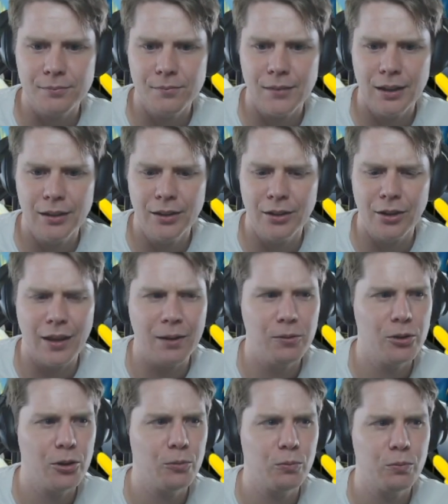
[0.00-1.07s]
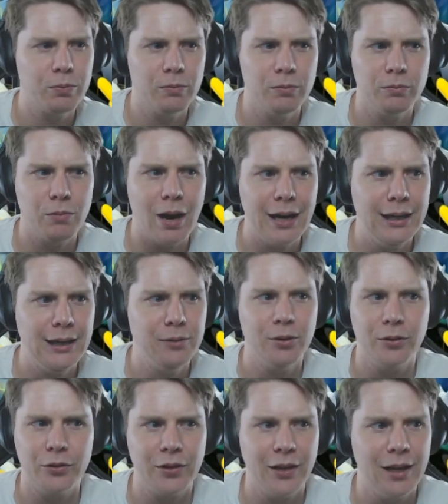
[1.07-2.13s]
they were the reigning
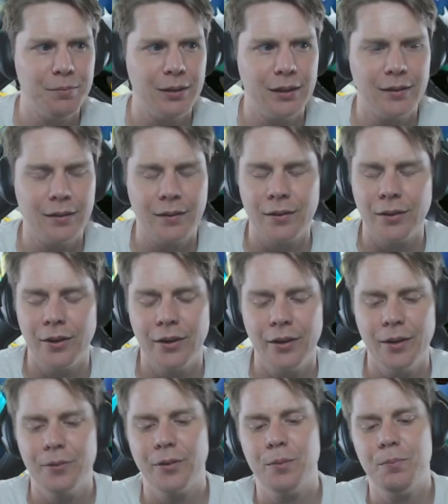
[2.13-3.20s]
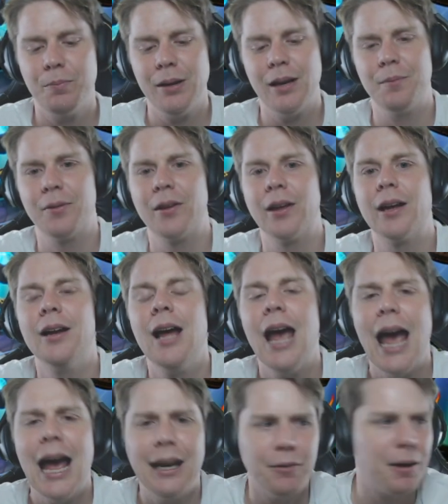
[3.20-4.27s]
world champions. So it was a big upset.
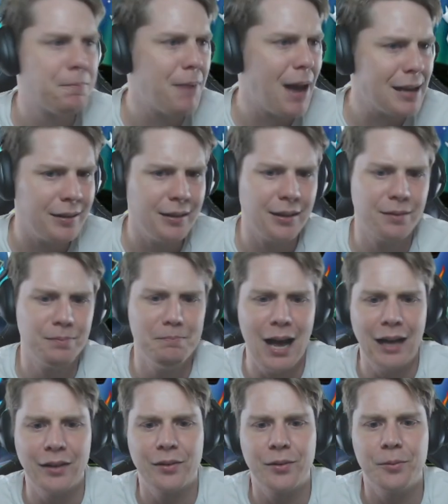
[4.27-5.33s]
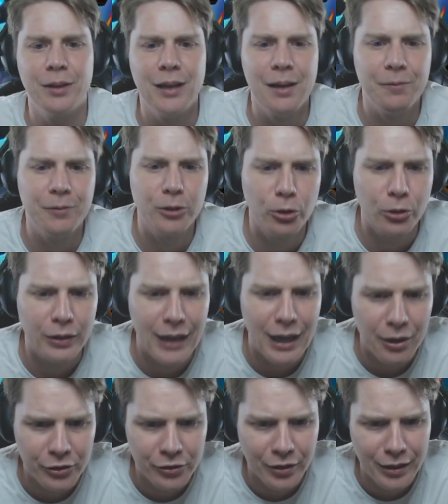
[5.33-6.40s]
Anyway, back to this match. So we're going to have a look
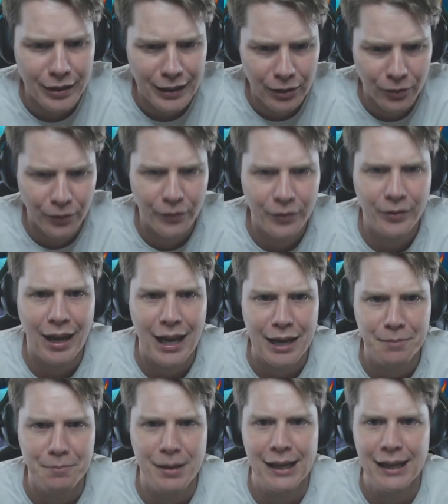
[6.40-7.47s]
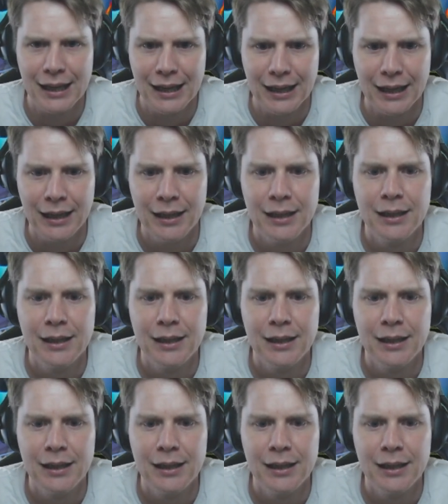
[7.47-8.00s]
now at Janil's team here.